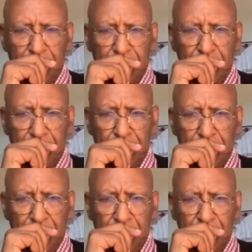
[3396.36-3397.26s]

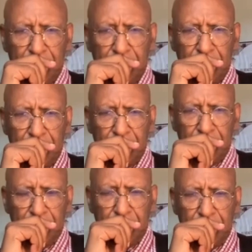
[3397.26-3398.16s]

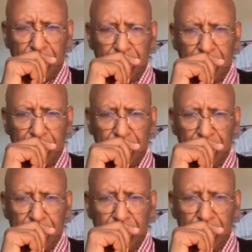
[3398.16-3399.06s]

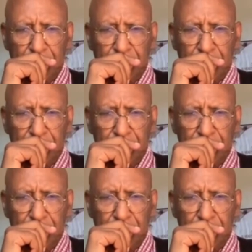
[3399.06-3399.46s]
This person isn't speaking.